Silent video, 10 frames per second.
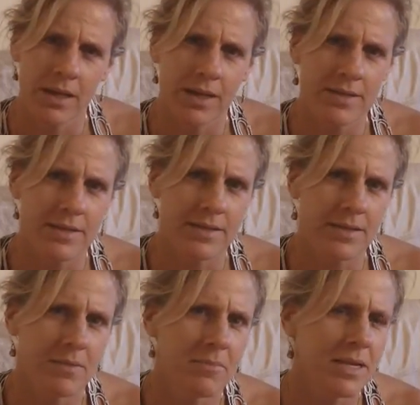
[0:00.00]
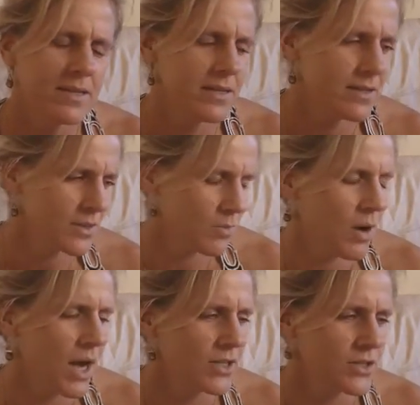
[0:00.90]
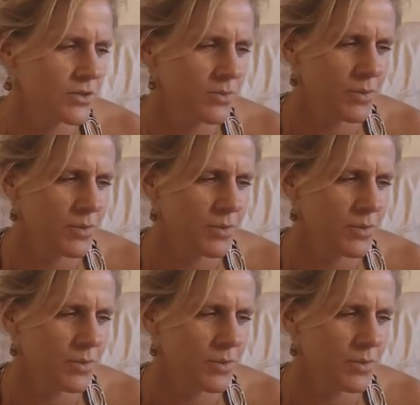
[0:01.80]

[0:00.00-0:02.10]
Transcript: It's an amazing to watch